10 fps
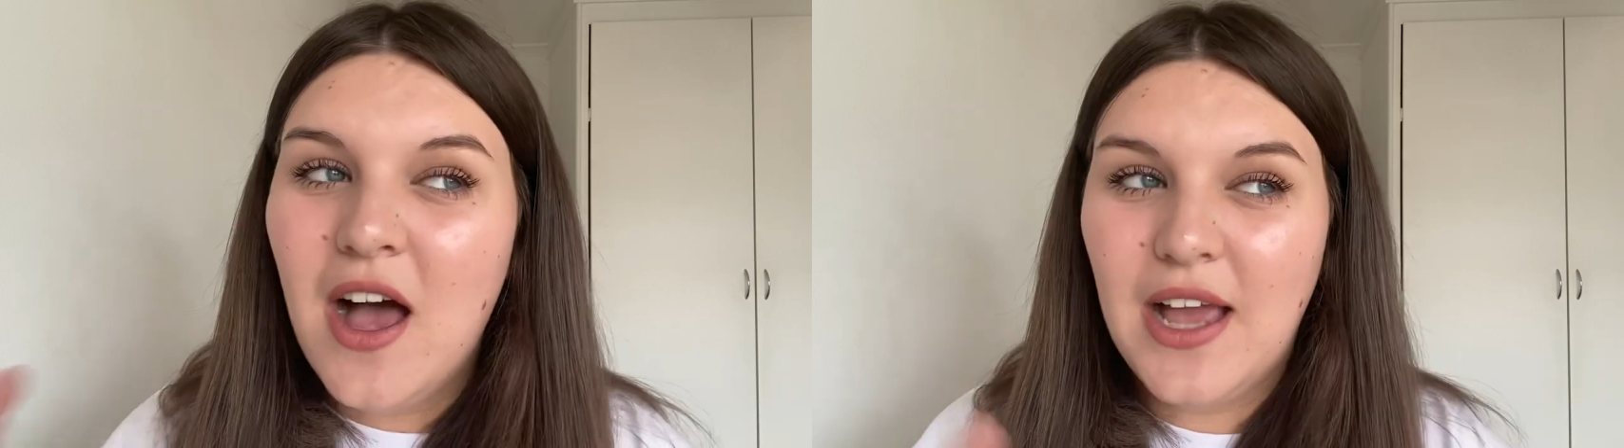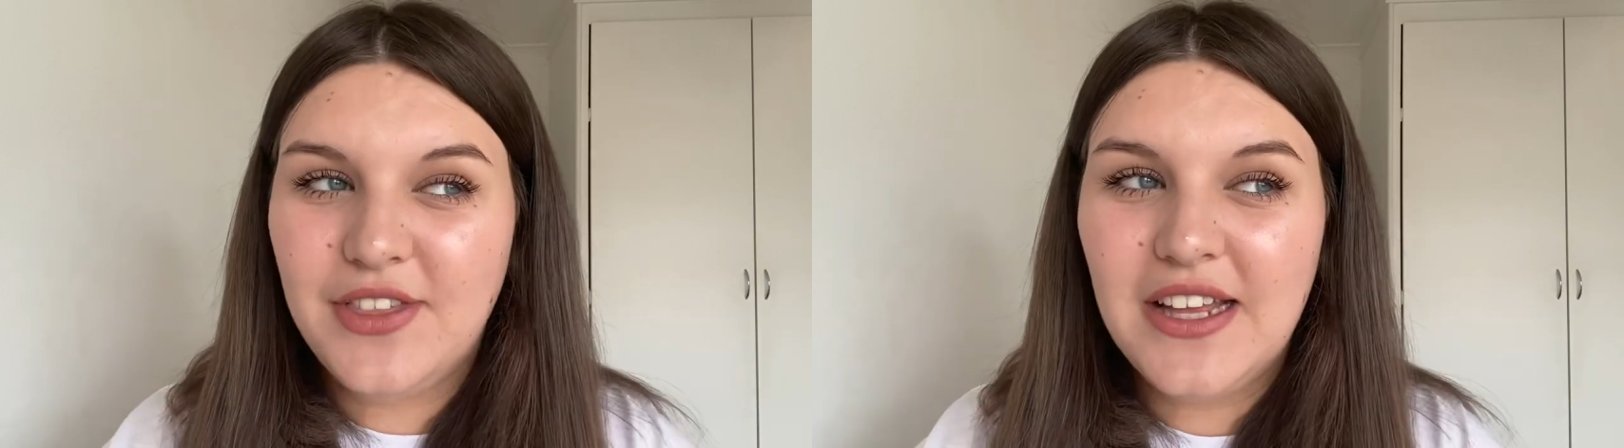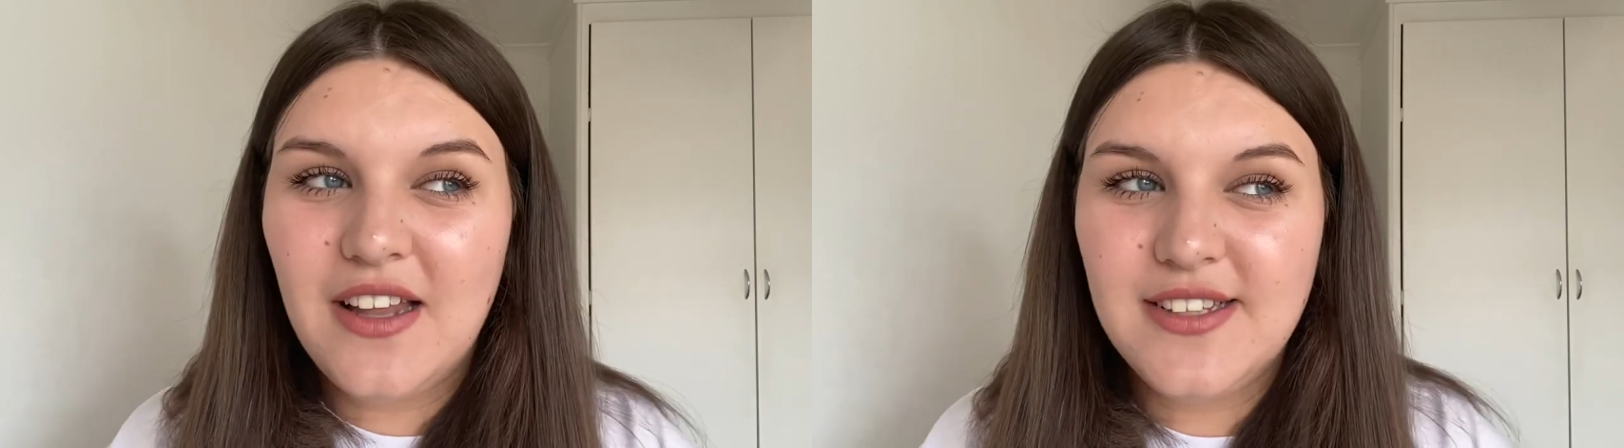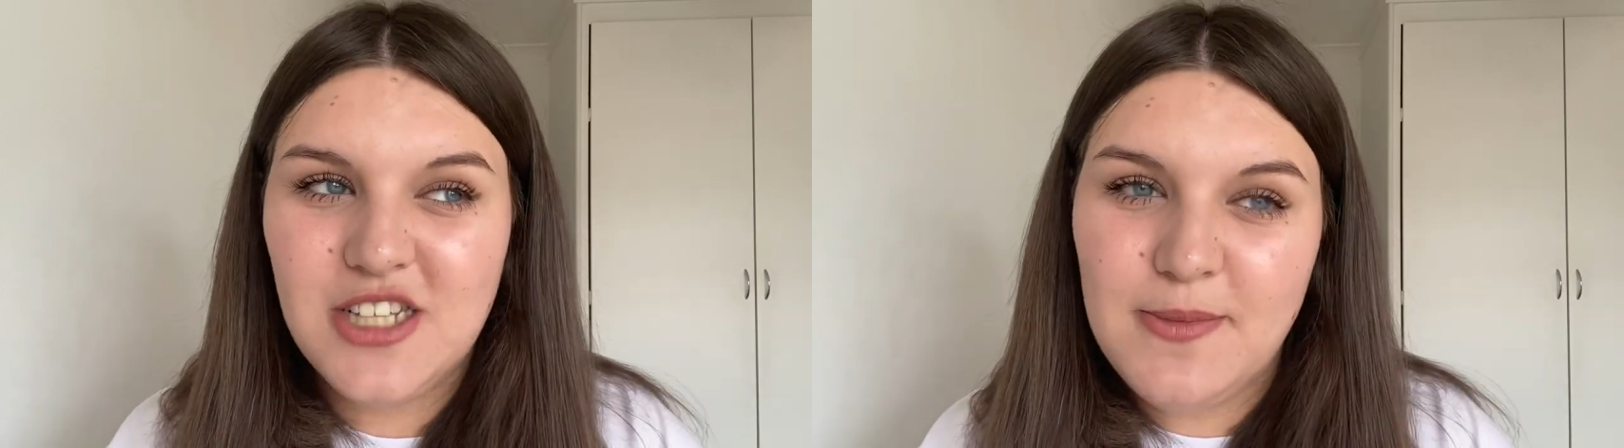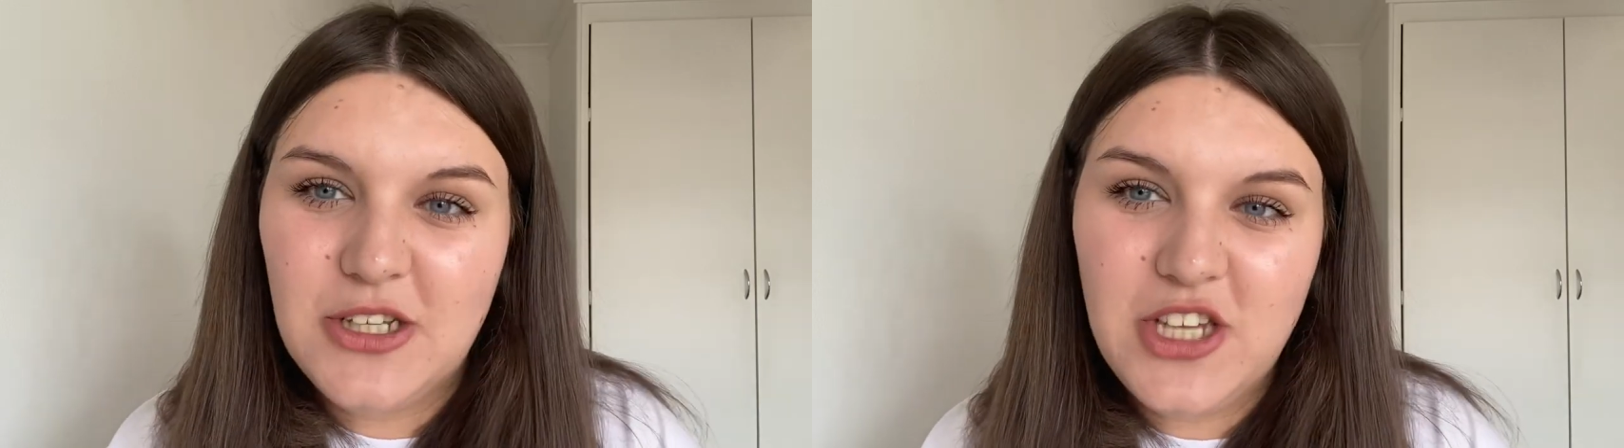I think last
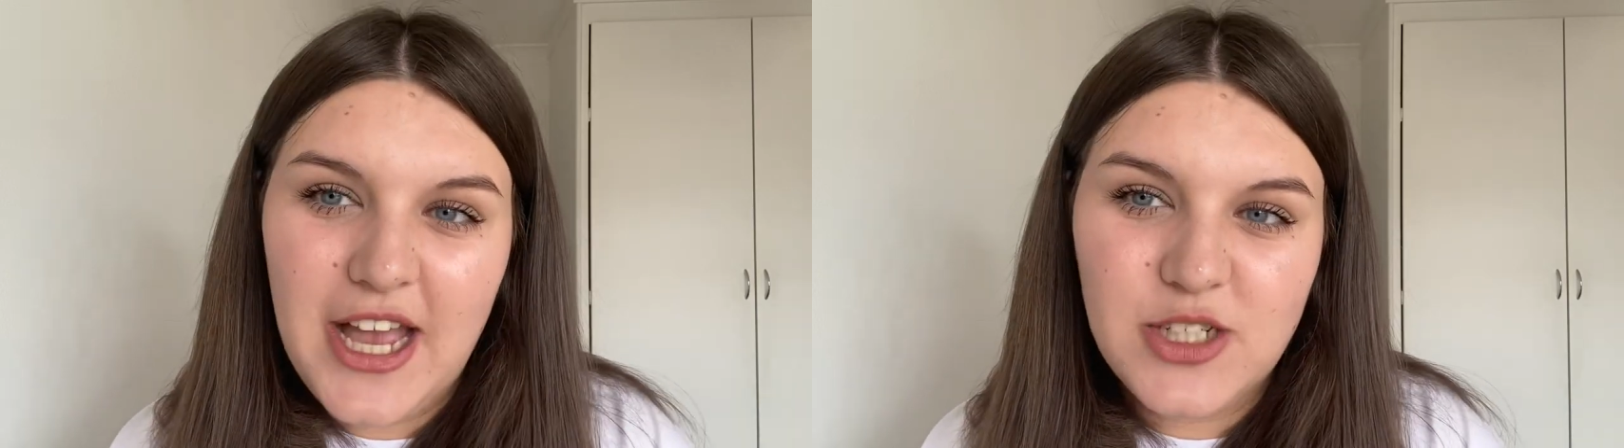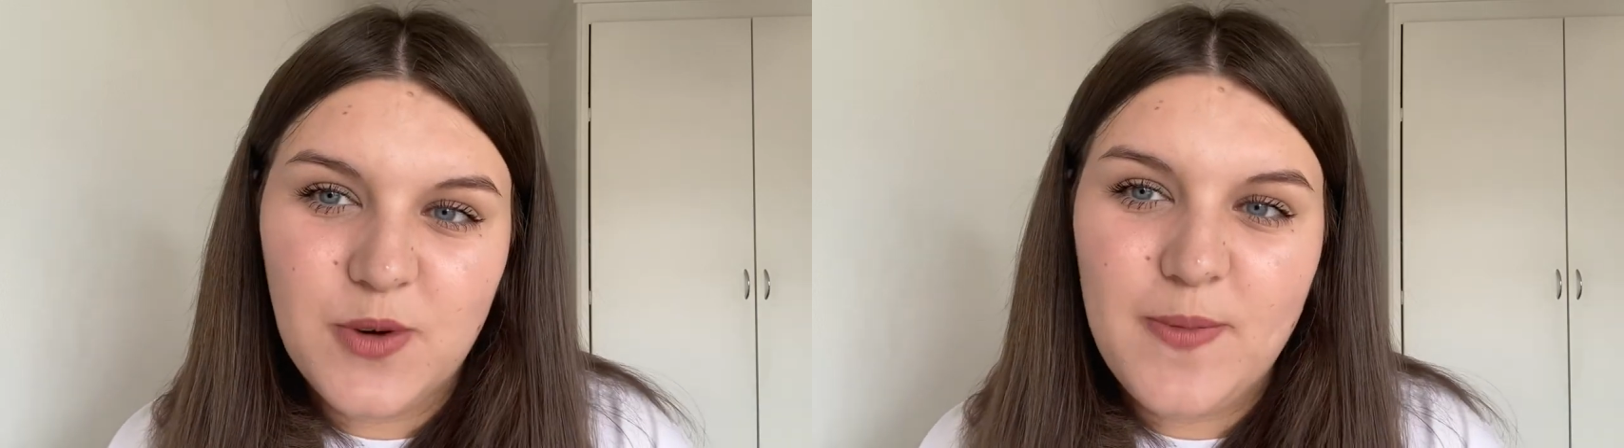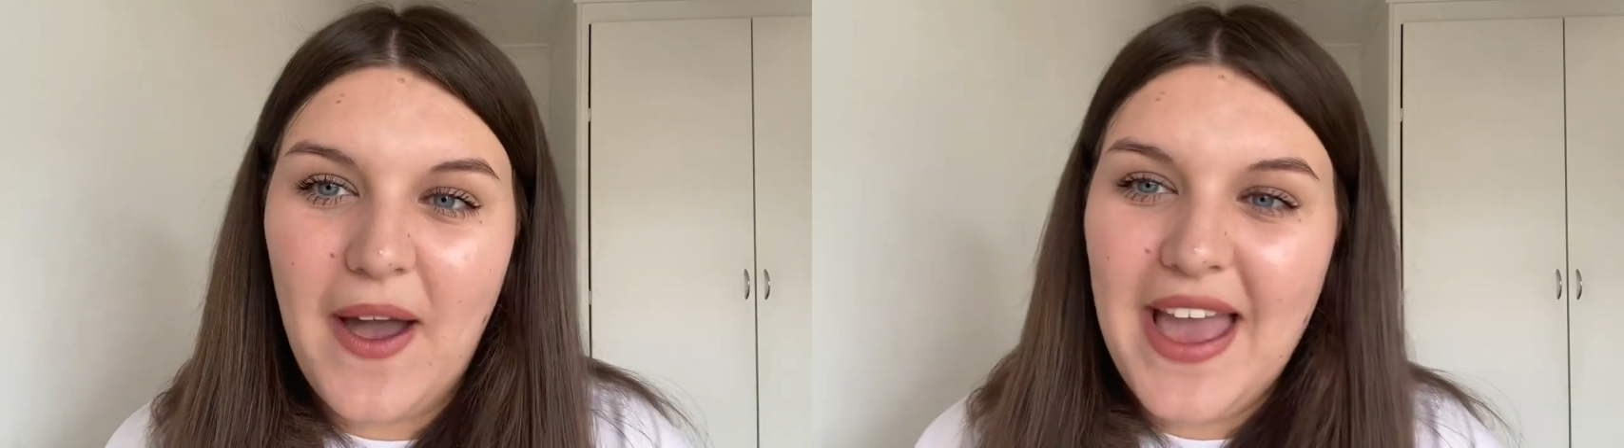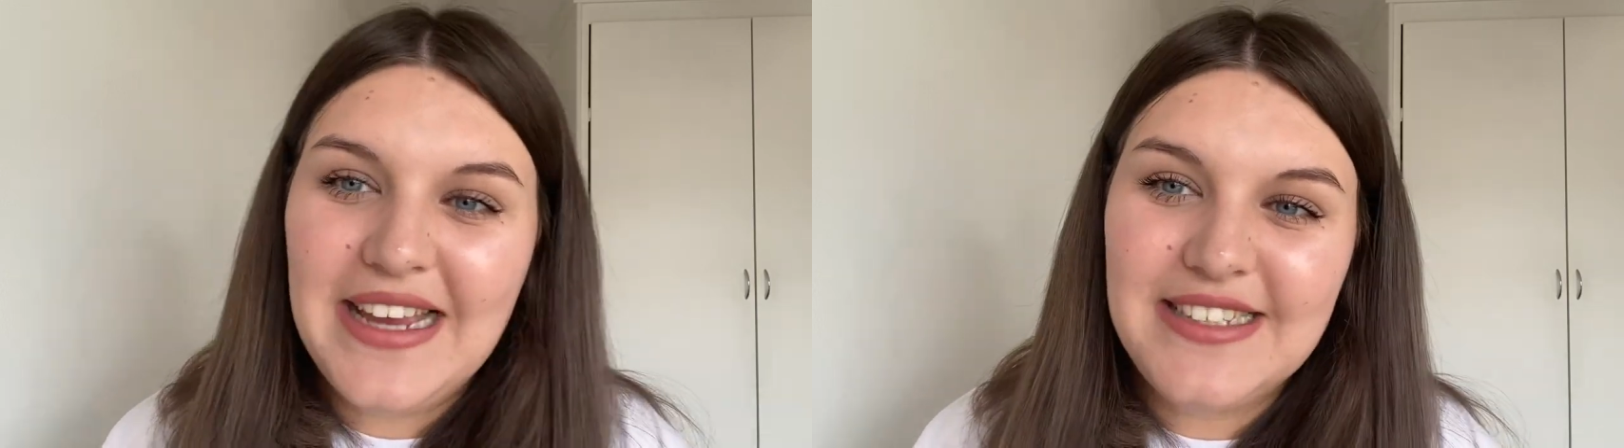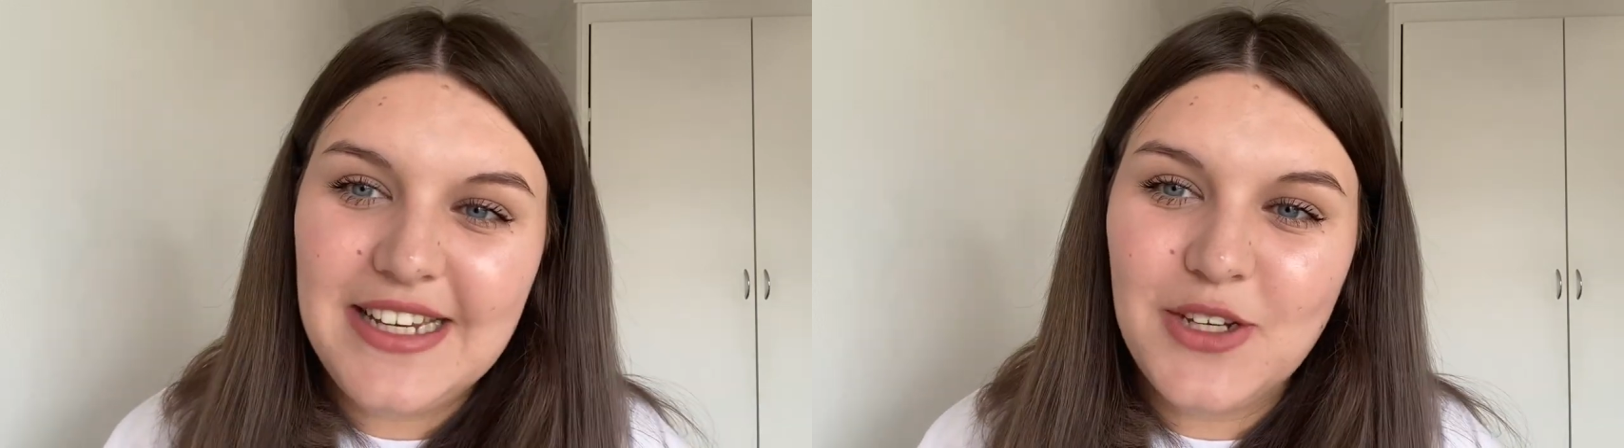time I checked, we were about
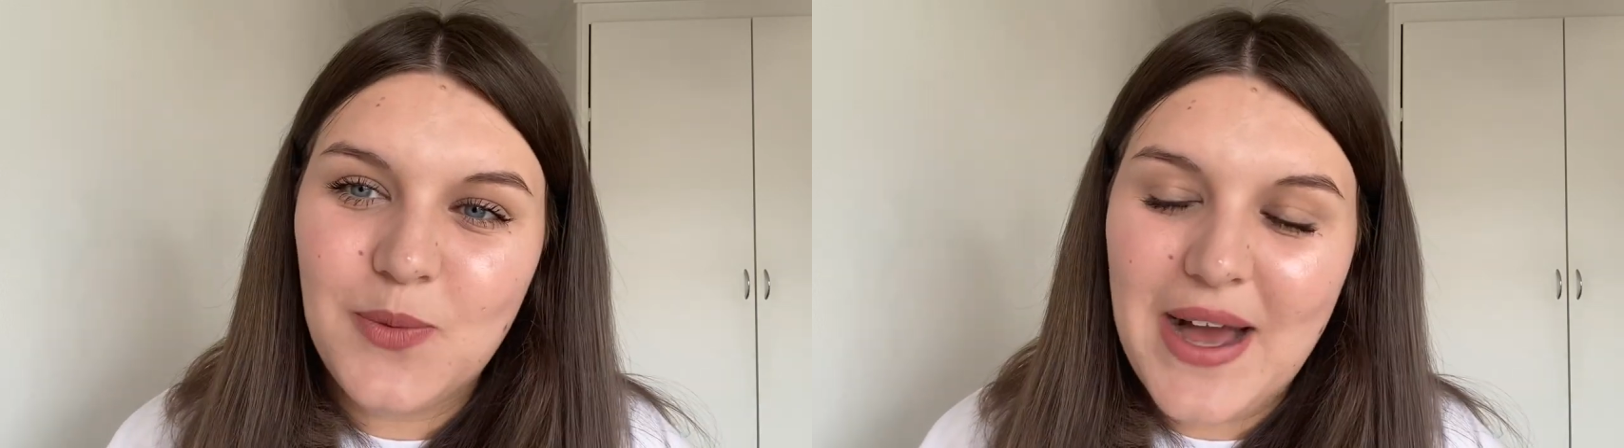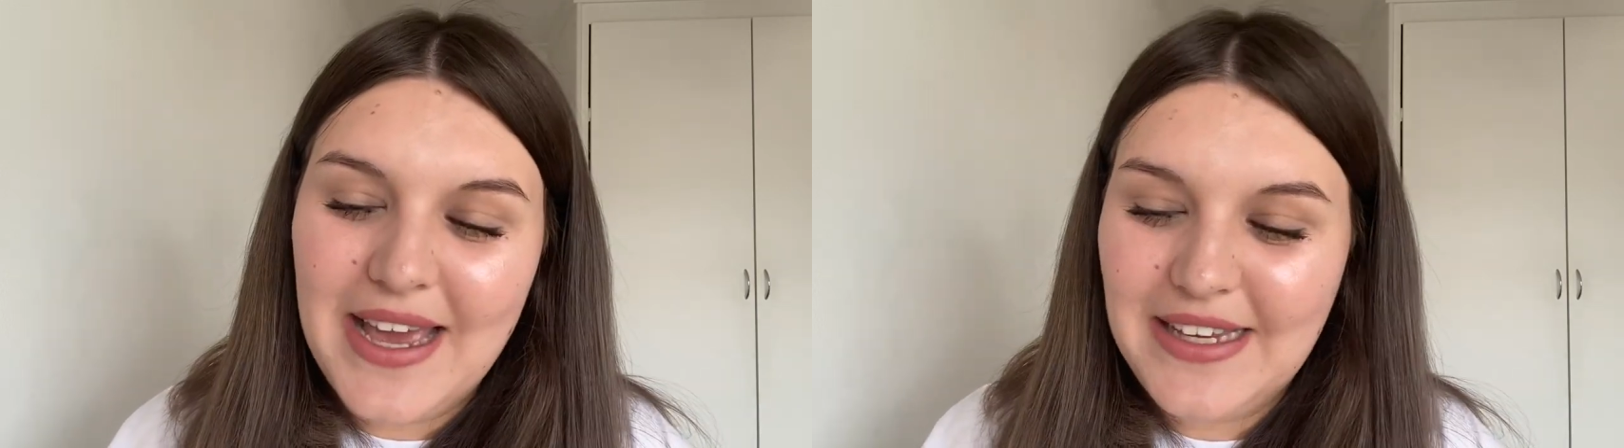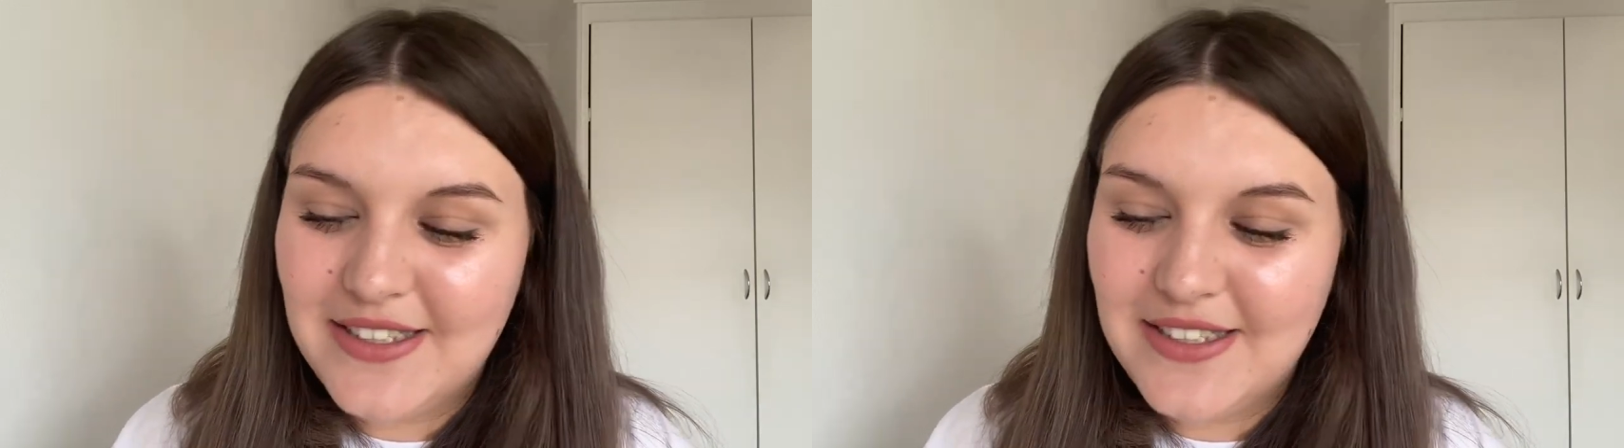18 away.